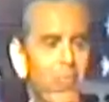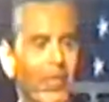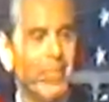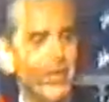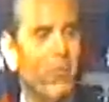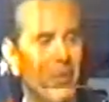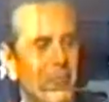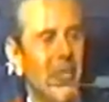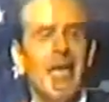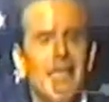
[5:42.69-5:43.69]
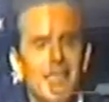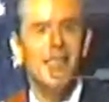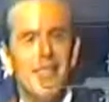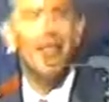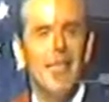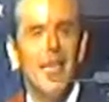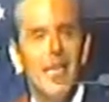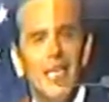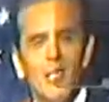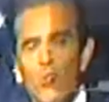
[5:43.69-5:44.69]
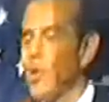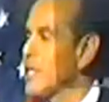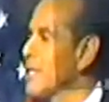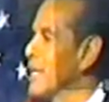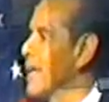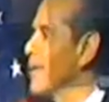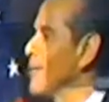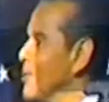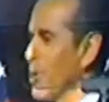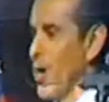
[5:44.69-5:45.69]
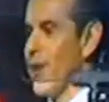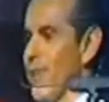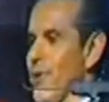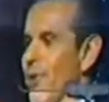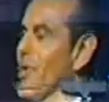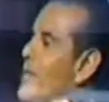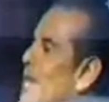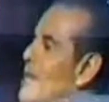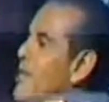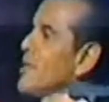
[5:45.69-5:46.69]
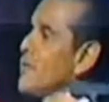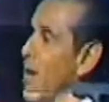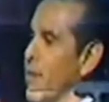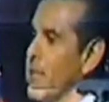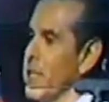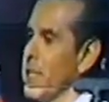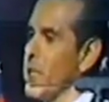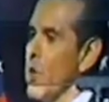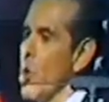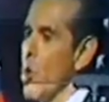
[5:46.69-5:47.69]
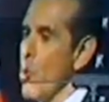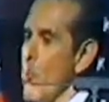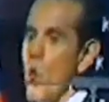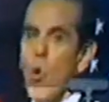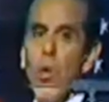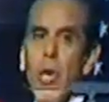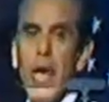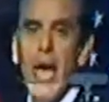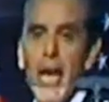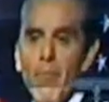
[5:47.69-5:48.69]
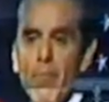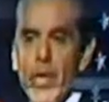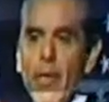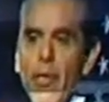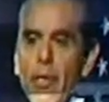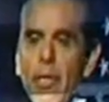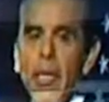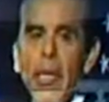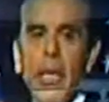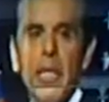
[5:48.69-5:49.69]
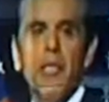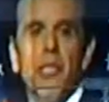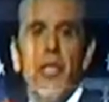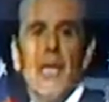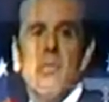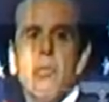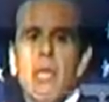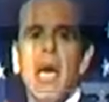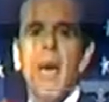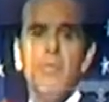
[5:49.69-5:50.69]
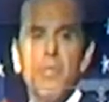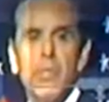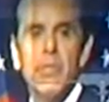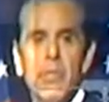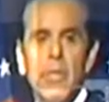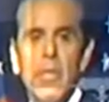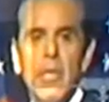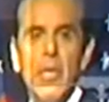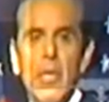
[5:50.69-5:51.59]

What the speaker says: them pick up the pace. Let's work together to offer Los Angeles families more and better educational options.